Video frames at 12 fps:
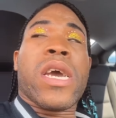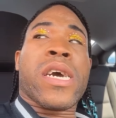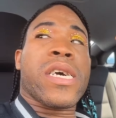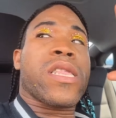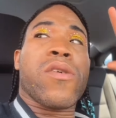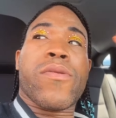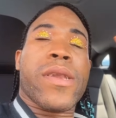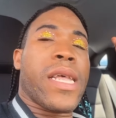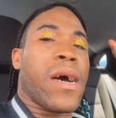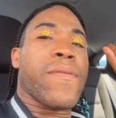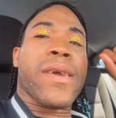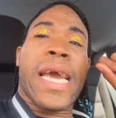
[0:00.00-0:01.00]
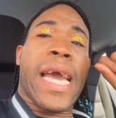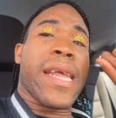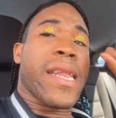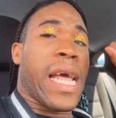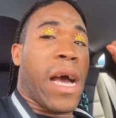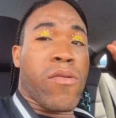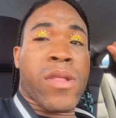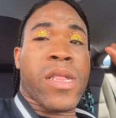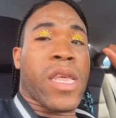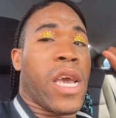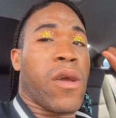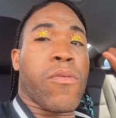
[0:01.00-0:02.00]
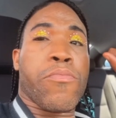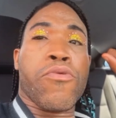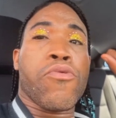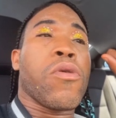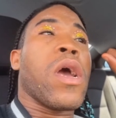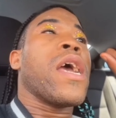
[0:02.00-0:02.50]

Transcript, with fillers: Cause it was never gave that I was scary, boo.